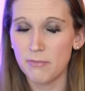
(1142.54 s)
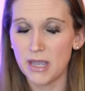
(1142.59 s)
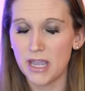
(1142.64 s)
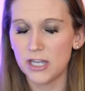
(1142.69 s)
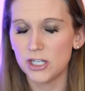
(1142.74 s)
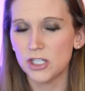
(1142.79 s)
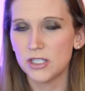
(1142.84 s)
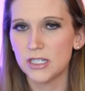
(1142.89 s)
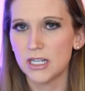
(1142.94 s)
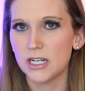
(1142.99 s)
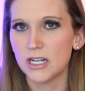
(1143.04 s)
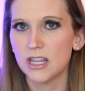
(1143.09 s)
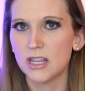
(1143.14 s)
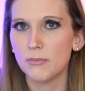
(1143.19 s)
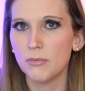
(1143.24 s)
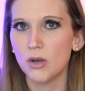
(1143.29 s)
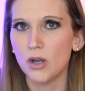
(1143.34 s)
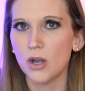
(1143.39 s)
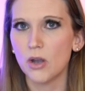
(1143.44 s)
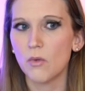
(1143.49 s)
pages into
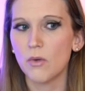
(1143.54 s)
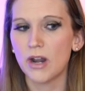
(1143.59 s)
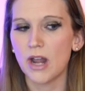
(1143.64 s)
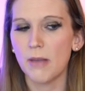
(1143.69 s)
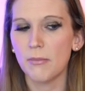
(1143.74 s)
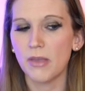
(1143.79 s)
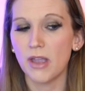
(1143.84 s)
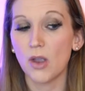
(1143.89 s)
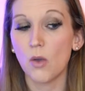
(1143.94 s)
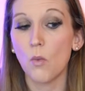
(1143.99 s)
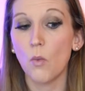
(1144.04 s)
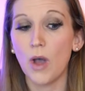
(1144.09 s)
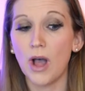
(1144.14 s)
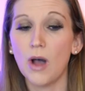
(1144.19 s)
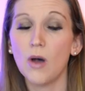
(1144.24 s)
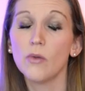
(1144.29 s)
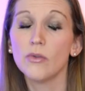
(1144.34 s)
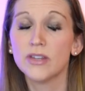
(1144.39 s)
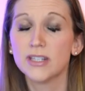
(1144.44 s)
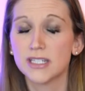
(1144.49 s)
the book when I'm like,
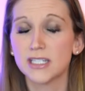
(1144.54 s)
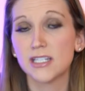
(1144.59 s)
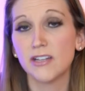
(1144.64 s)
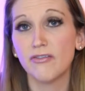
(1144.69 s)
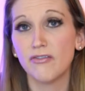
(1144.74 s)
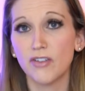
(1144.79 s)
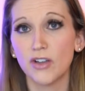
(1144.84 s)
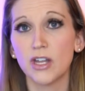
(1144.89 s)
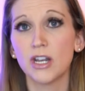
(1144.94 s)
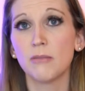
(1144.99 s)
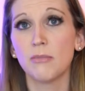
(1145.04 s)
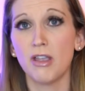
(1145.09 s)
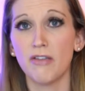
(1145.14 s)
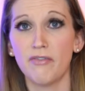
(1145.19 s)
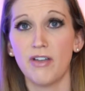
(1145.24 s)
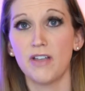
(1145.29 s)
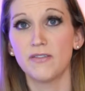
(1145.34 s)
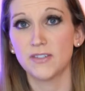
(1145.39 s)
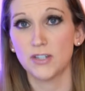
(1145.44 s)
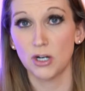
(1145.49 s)
wow, this is going to be a
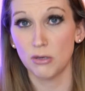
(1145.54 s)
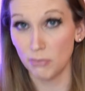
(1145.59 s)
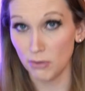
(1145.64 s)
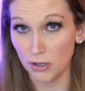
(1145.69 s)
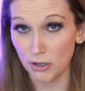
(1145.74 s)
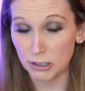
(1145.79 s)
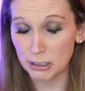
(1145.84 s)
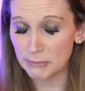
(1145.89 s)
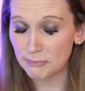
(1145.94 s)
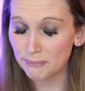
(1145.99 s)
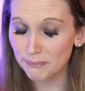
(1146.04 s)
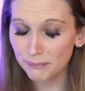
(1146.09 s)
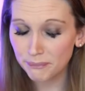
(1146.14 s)
five-star book.